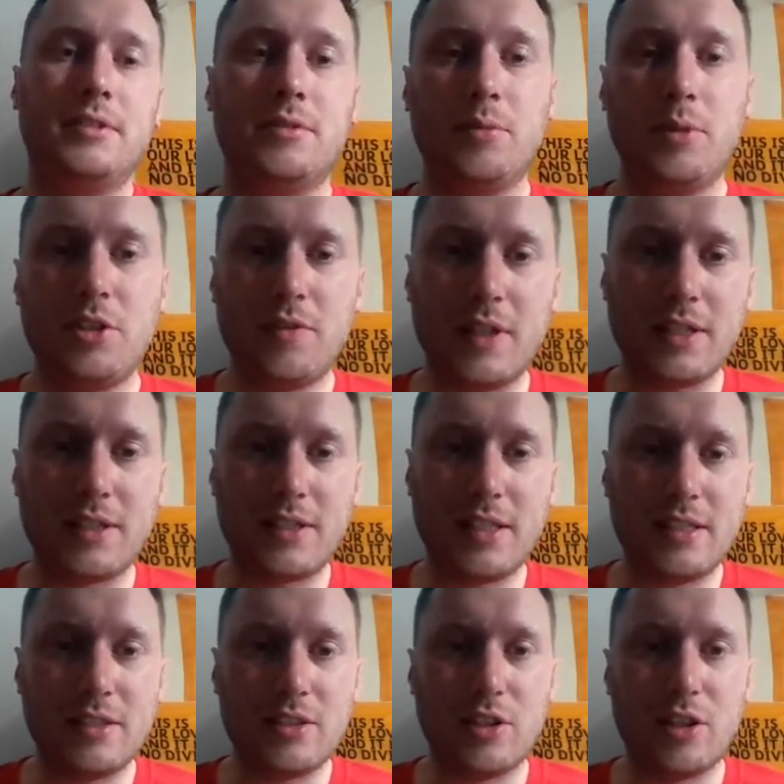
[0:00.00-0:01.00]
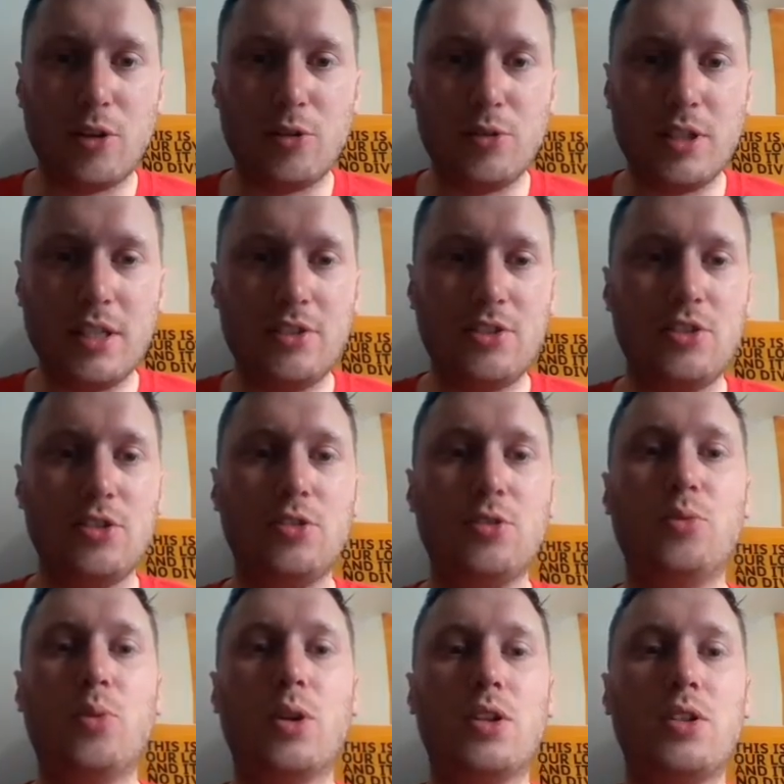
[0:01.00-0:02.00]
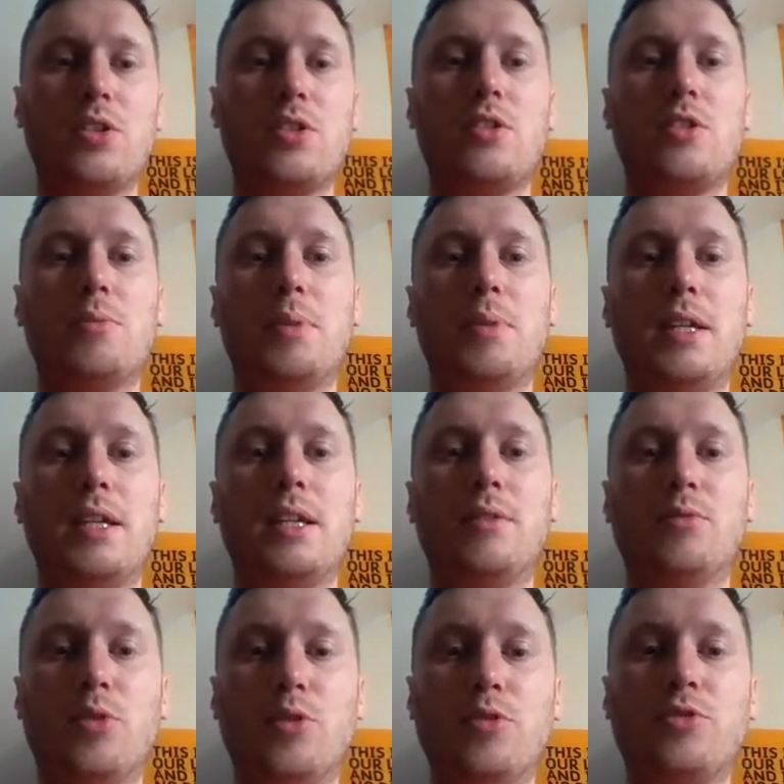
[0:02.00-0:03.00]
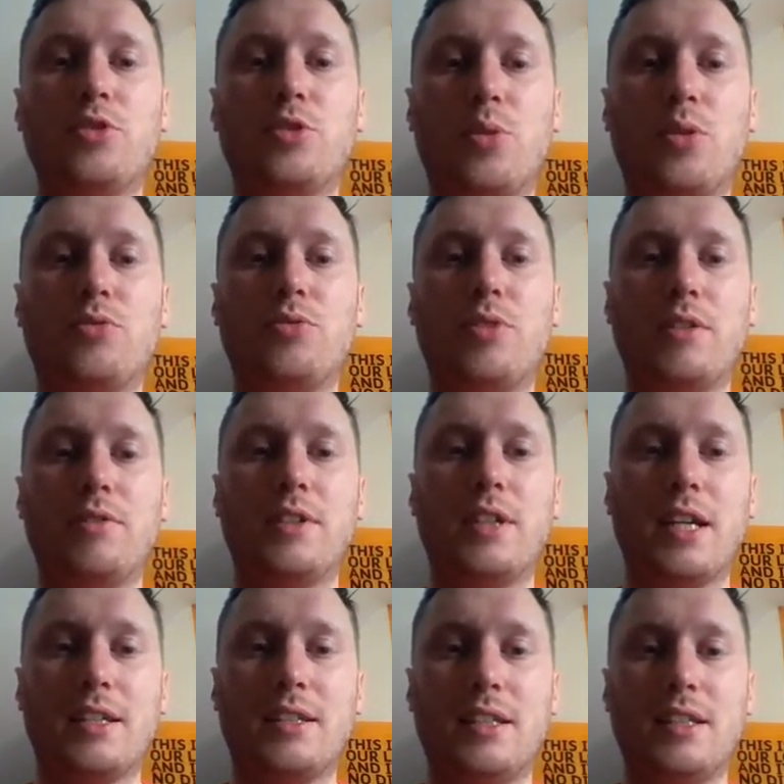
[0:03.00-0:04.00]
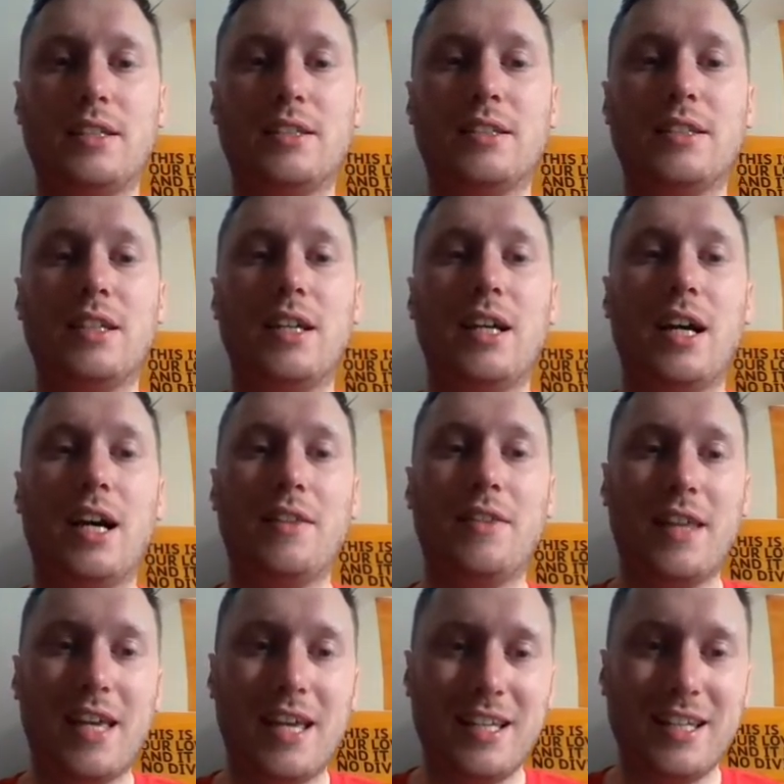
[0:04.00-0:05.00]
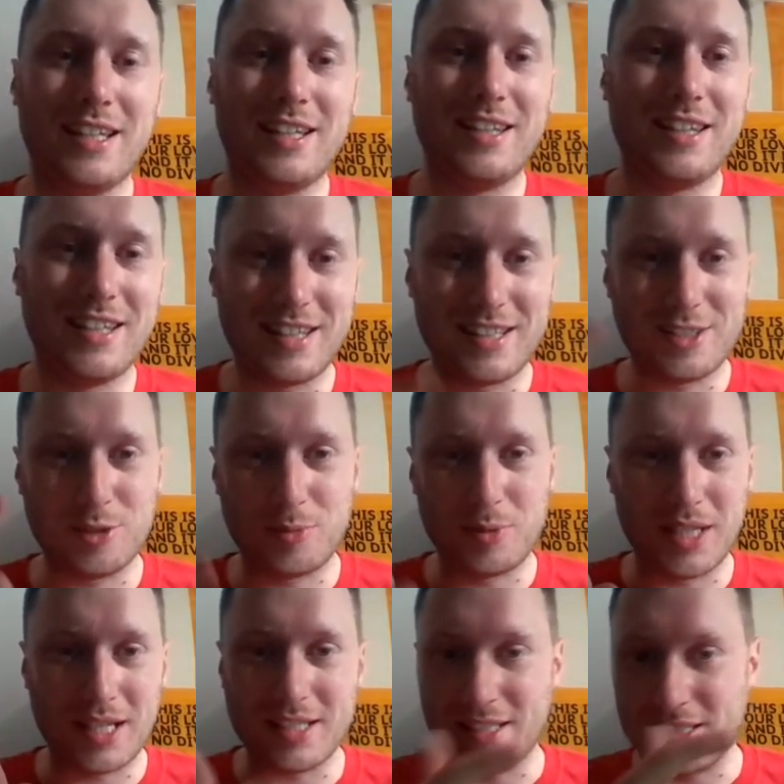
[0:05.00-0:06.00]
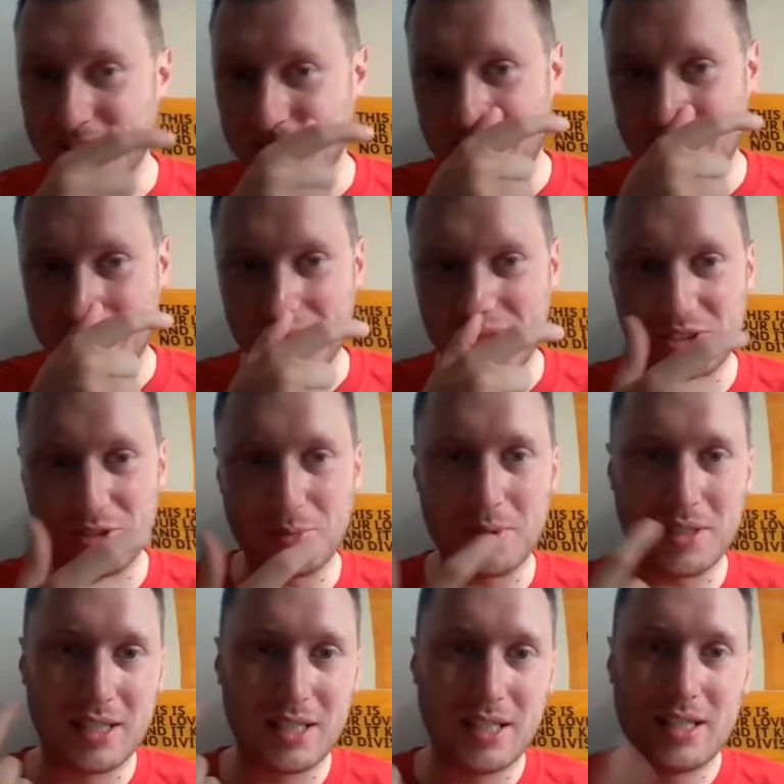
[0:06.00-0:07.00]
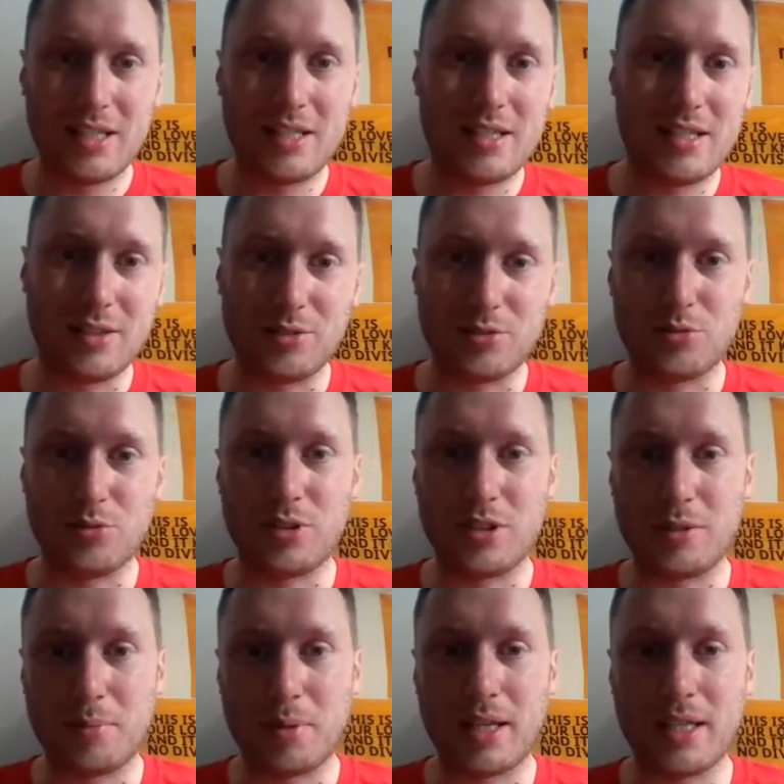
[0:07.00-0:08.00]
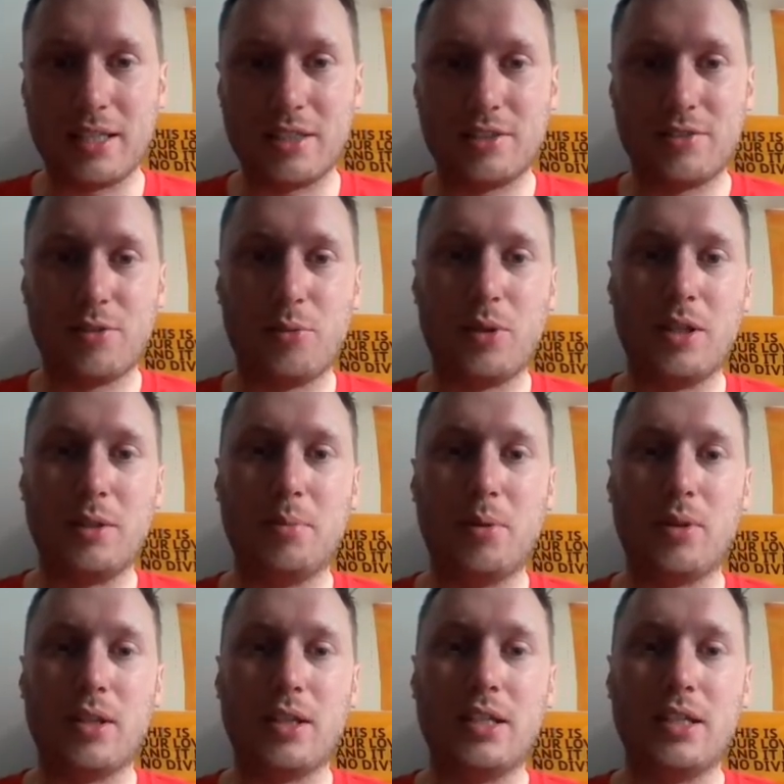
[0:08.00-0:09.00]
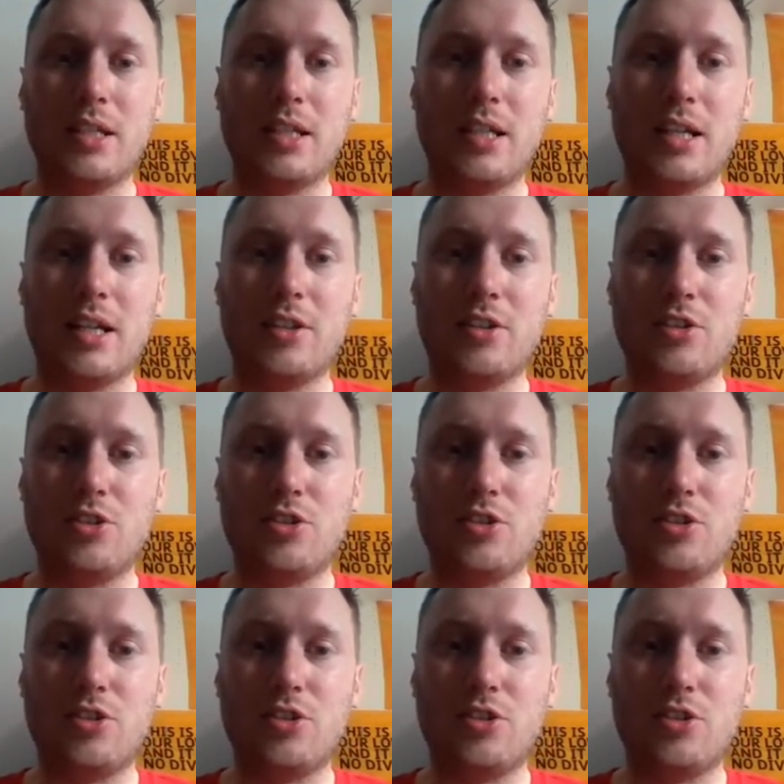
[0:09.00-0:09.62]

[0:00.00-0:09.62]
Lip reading: Which of last season's loanees do you want to be in Wolves squad ready for next season? And then this has been added, it must have been. Deals are already in place for Willy Bolly and